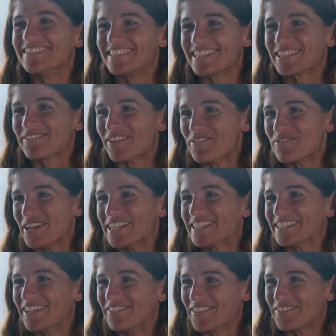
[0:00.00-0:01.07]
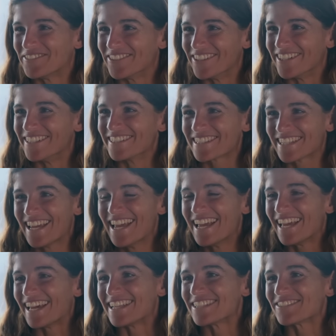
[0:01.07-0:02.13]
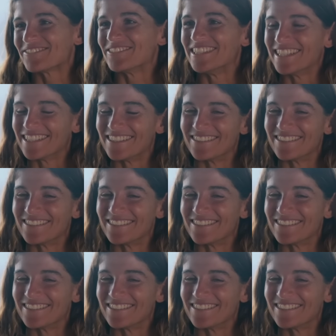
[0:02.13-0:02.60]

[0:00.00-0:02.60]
the vibration of the foils, and it's really low